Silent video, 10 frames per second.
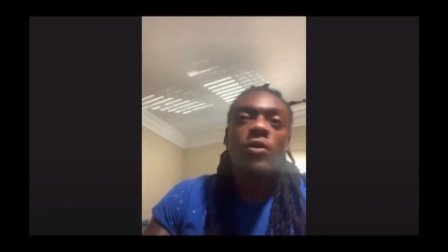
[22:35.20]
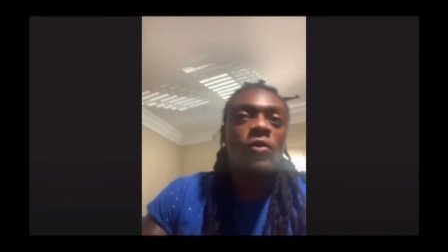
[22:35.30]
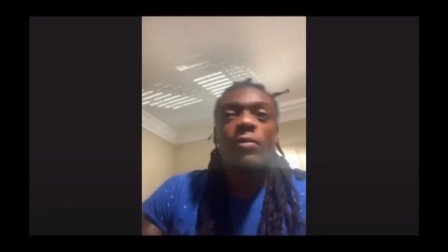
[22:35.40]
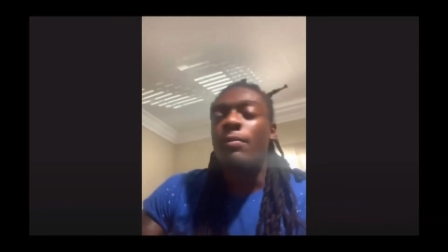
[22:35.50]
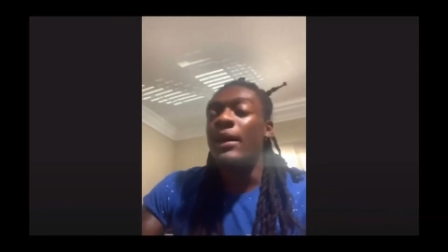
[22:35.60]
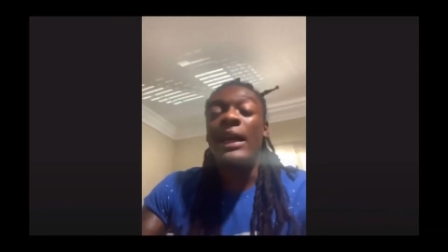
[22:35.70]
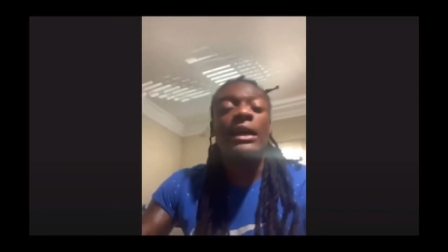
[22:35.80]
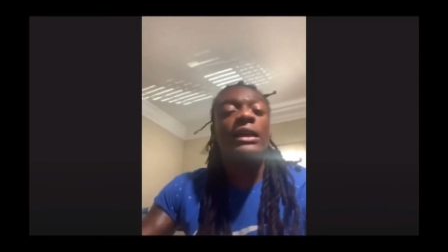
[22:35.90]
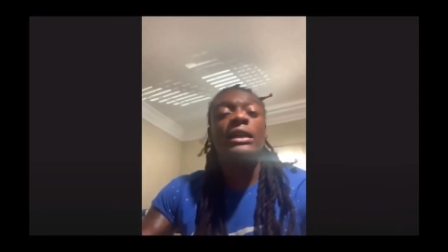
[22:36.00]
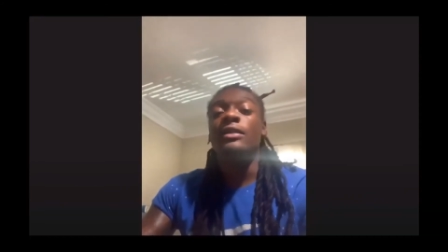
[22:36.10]
Man, I couldn't
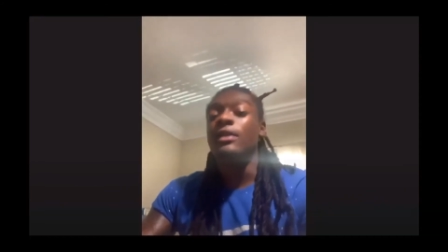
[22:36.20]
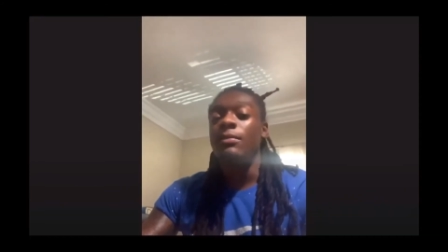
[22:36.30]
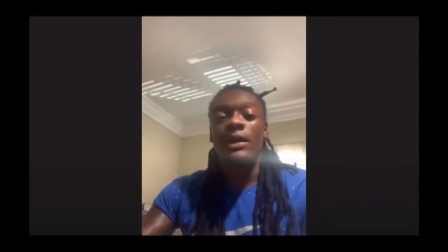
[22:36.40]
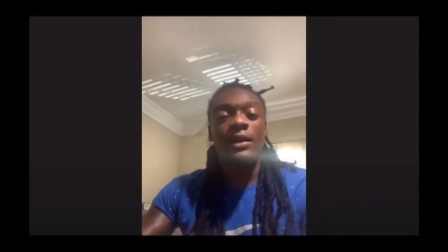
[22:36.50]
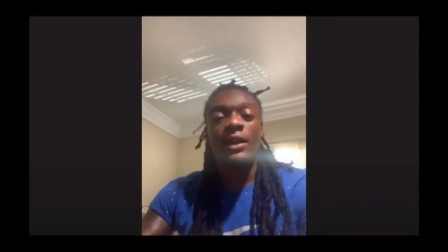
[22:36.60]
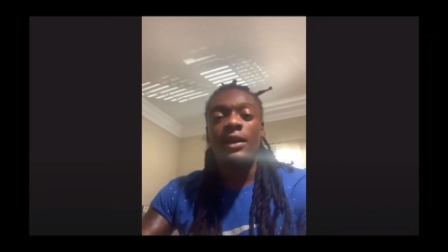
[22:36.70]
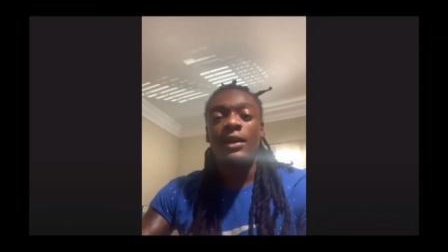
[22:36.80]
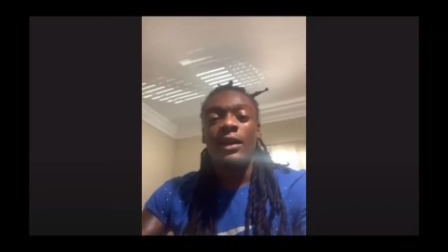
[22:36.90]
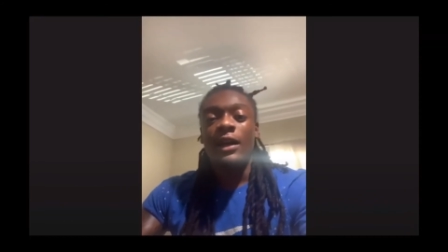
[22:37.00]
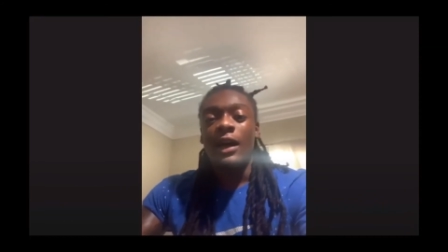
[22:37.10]
even sleep that night.
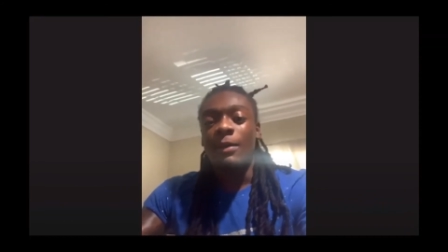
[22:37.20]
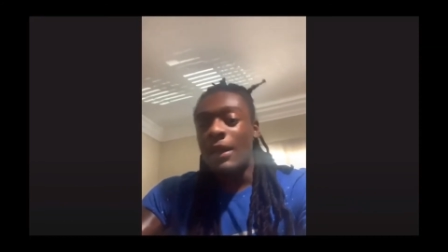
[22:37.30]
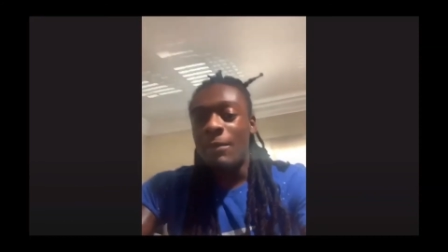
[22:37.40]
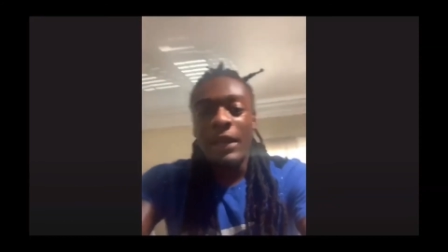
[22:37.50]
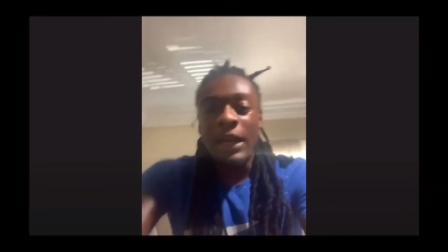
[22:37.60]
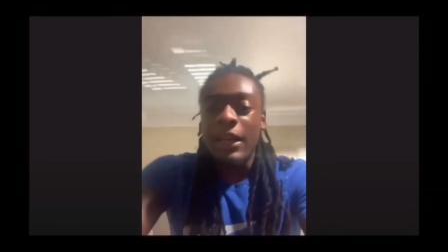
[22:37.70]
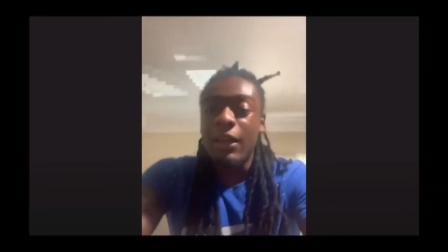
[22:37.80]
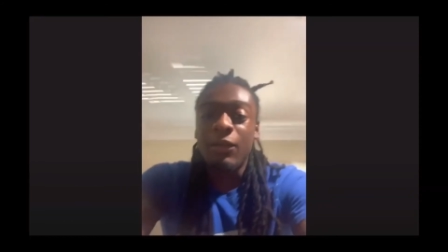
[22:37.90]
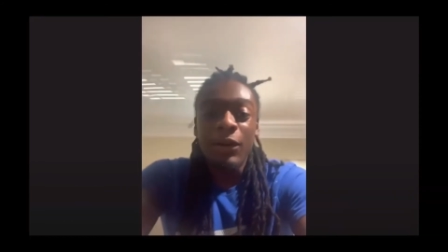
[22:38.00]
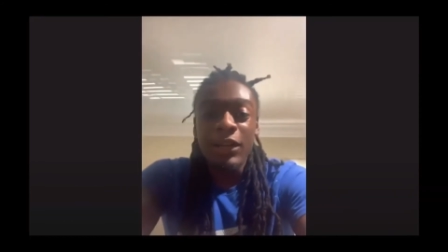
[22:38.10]
I was like, man, I can't wait.